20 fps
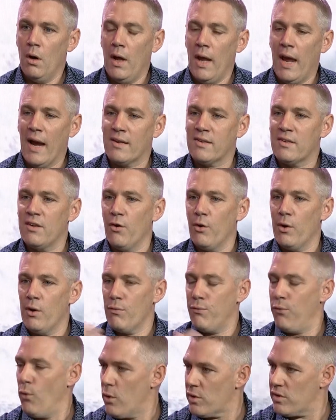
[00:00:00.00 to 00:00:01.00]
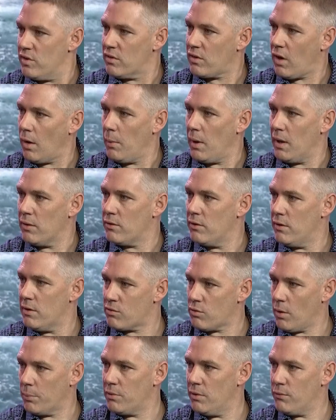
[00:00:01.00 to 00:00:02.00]
exterior forces come in to
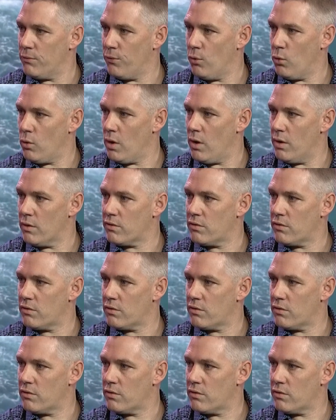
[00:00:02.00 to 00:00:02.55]
disrupt it for us?